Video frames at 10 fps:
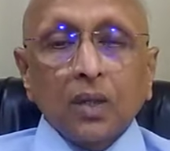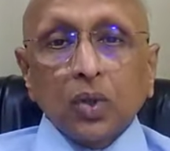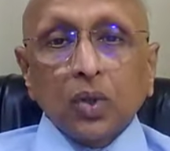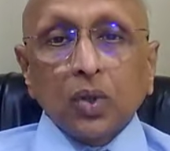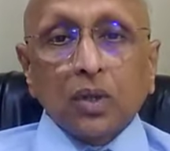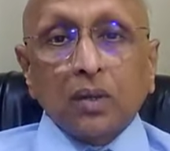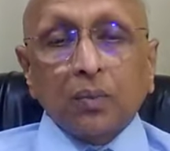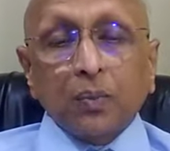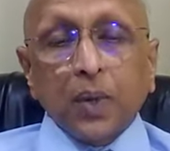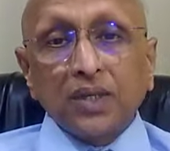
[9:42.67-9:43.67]
So,
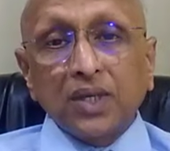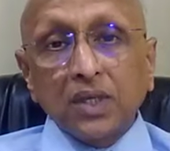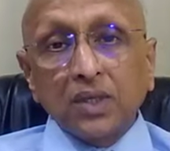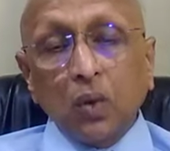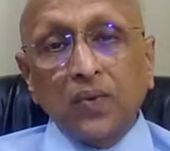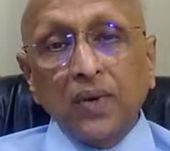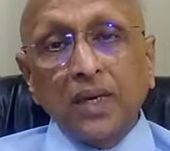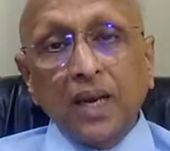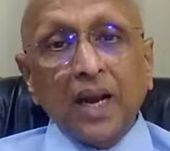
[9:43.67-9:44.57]
flushes of it